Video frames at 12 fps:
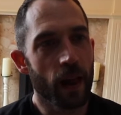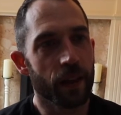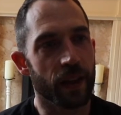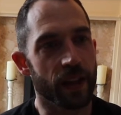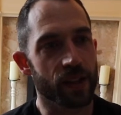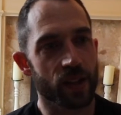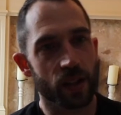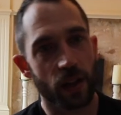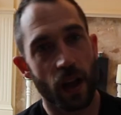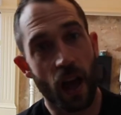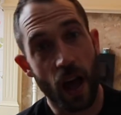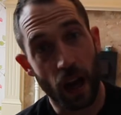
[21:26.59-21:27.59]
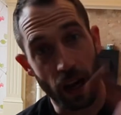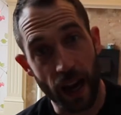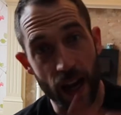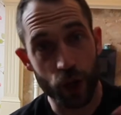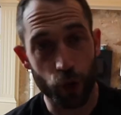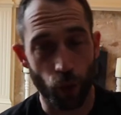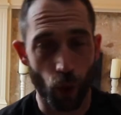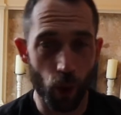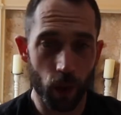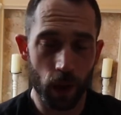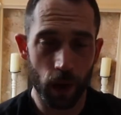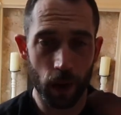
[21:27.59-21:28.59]
this
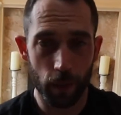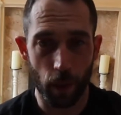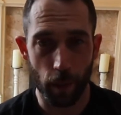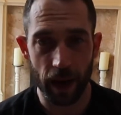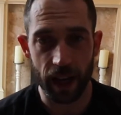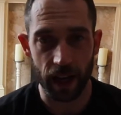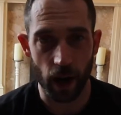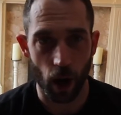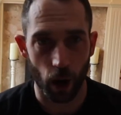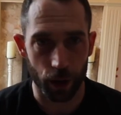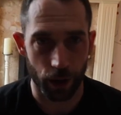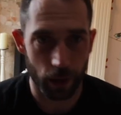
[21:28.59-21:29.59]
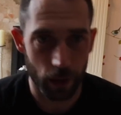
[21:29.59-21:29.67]
lateral, but making it harder,